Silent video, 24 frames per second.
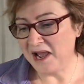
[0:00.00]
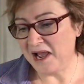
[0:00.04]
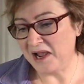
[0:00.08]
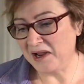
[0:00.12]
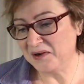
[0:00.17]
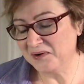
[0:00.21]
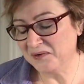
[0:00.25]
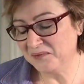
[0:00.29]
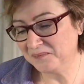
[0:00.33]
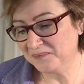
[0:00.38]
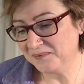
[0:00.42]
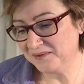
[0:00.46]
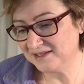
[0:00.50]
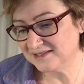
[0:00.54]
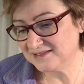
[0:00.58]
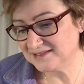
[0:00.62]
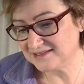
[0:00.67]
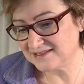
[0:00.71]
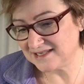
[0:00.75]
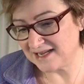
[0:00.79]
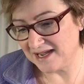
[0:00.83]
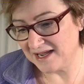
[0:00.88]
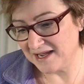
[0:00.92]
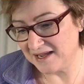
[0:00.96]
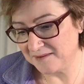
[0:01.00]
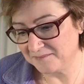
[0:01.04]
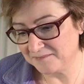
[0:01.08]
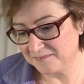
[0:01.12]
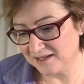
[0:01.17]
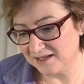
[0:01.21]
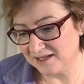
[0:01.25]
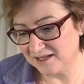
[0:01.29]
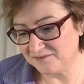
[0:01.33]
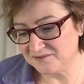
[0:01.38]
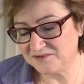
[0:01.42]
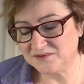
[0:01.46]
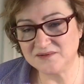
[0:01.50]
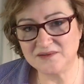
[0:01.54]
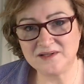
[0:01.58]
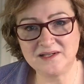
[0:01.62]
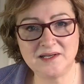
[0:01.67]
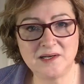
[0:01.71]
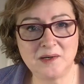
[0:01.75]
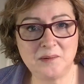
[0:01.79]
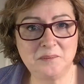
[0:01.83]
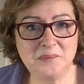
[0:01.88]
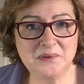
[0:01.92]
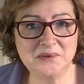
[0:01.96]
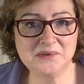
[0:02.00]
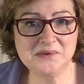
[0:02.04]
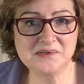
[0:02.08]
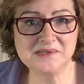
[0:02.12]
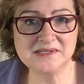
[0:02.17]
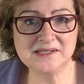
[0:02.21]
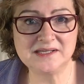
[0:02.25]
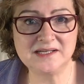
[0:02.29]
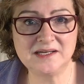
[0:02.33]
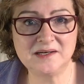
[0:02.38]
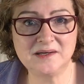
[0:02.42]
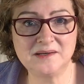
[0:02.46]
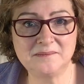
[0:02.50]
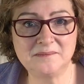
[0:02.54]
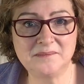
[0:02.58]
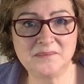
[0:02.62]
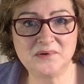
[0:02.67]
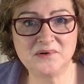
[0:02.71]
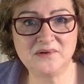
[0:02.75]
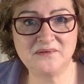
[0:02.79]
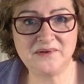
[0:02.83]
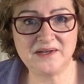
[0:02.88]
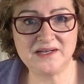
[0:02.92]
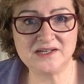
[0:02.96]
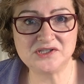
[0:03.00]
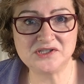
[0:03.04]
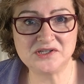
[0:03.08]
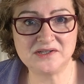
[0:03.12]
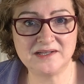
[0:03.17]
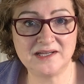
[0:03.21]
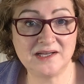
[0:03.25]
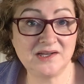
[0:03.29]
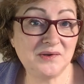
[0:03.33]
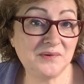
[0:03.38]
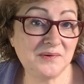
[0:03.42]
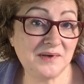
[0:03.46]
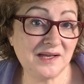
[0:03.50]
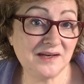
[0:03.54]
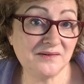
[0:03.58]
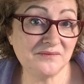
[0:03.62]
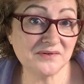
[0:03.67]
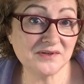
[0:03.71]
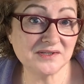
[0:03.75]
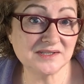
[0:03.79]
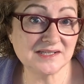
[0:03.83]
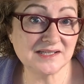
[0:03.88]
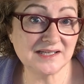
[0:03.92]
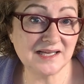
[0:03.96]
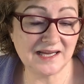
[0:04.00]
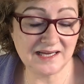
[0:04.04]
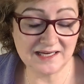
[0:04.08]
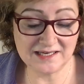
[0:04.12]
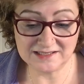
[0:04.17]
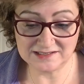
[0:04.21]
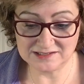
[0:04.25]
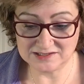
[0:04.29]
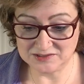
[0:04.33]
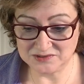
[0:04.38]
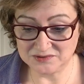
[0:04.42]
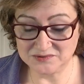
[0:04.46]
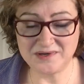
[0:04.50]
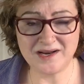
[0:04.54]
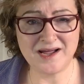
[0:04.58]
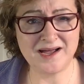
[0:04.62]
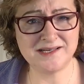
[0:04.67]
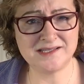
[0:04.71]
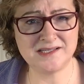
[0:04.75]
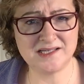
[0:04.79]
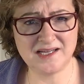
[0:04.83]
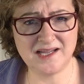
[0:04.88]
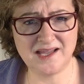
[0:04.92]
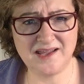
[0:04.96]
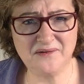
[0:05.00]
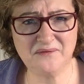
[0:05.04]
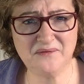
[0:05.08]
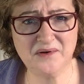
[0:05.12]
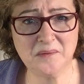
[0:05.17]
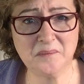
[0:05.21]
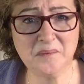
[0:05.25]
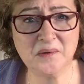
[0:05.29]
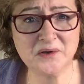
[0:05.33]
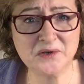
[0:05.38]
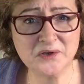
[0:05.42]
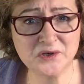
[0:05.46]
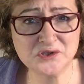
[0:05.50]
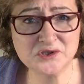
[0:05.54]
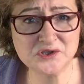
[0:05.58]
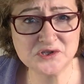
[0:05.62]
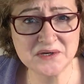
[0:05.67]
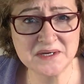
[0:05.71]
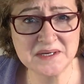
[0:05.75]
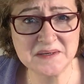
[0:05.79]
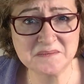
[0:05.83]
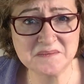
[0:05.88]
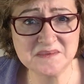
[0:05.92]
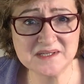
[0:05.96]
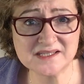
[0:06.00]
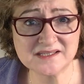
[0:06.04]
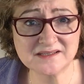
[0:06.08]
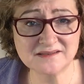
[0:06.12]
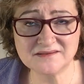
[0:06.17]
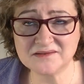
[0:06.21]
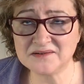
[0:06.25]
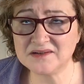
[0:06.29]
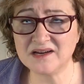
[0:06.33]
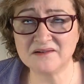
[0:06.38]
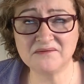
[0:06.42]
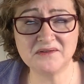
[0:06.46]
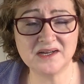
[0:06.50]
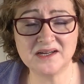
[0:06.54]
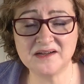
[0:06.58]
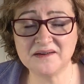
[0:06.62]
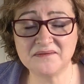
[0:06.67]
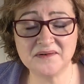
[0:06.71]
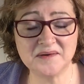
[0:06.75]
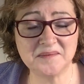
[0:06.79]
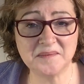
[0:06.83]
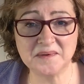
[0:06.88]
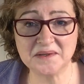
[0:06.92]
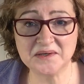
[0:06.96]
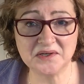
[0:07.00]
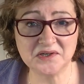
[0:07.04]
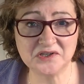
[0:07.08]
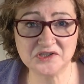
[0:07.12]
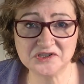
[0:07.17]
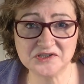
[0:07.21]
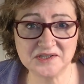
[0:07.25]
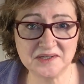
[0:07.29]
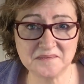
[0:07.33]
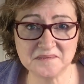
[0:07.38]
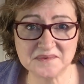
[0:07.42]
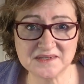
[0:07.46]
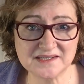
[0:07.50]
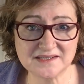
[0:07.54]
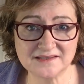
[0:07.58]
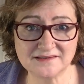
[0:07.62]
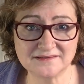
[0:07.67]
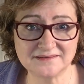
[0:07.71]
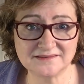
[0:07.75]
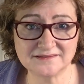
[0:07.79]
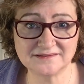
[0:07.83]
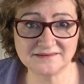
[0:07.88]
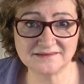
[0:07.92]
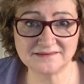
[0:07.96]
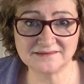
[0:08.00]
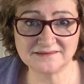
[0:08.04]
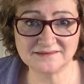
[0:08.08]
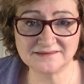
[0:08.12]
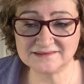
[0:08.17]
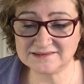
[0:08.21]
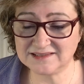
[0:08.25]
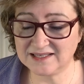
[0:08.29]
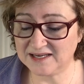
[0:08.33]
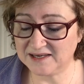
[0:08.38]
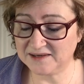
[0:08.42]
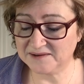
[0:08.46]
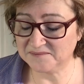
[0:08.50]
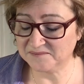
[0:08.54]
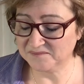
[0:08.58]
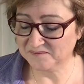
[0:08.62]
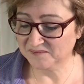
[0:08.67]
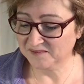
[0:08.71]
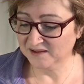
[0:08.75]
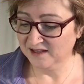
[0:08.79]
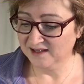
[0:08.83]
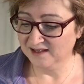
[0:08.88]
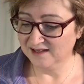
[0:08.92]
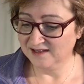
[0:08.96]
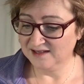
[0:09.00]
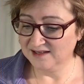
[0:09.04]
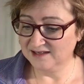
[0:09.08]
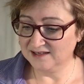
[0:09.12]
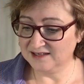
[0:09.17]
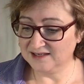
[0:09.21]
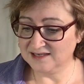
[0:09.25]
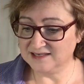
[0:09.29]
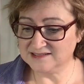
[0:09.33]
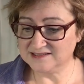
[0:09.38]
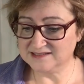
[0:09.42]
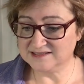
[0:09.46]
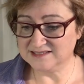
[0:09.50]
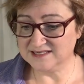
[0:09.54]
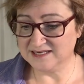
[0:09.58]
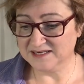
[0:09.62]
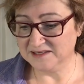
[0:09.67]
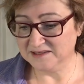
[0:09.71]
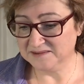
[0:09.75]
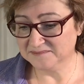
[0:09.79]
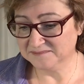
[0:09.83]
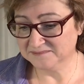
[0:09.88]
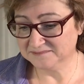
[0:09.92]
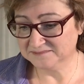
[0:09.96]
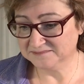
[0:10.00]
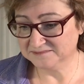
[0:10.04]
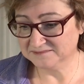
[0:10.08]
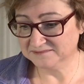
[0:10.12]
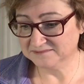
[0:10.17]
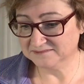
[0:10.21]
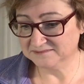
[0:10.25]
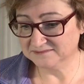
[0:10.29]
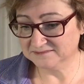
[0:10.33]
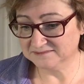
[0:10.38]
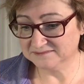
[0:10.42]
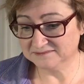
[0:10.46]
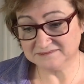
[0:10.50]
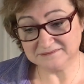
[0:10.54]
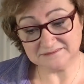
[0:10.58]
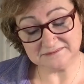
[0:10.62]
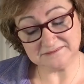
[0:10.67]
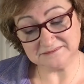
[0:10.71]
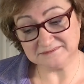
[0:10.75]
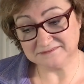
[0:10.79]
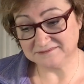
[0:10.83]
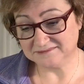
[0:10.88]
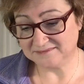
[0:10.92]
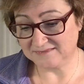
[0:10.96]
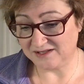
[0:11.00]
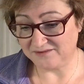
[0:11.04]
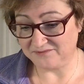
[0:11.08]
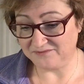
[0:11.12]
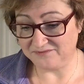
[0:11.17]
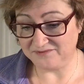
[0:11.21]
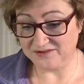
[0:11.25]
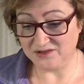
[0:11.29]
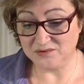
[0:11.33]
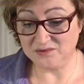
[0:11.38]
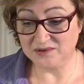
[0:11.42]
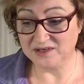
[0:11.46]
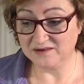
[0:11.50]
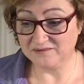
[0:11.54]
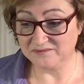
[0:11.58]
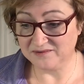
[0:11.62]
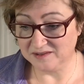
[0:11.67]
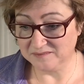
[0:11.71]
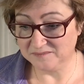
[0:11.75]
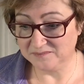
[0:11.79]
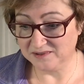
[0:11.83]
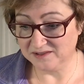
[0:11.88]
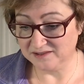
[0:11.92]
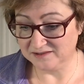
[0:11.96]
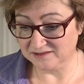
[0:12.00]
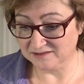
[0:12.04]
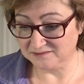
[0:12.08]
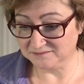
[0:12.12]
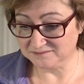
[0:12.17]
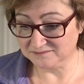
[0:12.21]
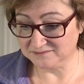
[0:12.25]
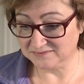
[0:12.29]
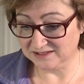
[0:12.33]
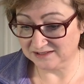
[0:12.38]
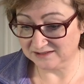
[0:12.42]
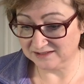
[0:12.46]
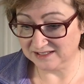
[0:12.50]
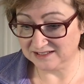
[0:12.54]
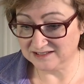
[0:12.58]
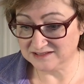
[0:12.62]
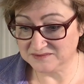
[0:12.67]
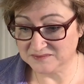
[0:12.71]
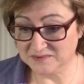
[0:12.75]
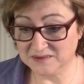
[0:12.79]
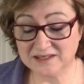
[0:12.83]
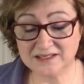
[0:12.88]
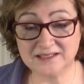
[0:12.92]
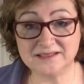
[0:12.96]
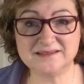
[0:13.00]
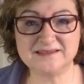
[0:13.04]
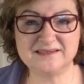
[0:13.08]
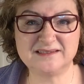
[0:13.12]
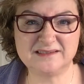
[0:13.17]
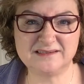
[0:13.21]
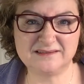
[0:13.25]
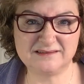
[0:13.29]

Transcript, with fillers: I hope this um, gives you the little boost, the little motivation that you need for today to know not to give up on your dreams. Don't ever give up on your dreams. Okay? Because um, if you give up on them, well, guess what?